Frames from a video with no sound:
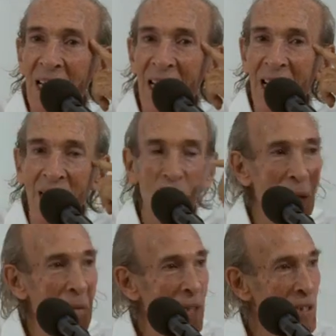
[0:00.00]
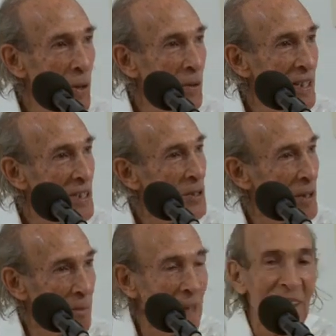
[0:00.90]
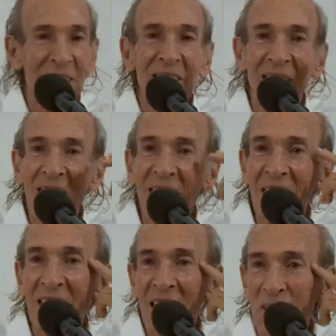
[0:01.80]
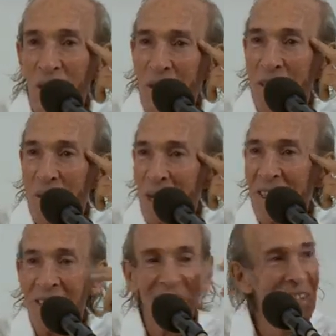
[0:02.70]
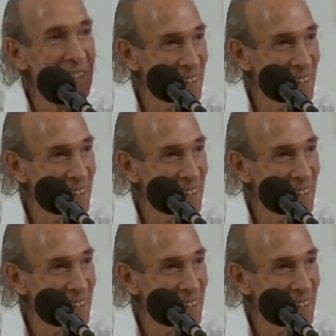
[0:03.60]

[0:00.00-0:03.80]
And when we told this to the mother, of course the mother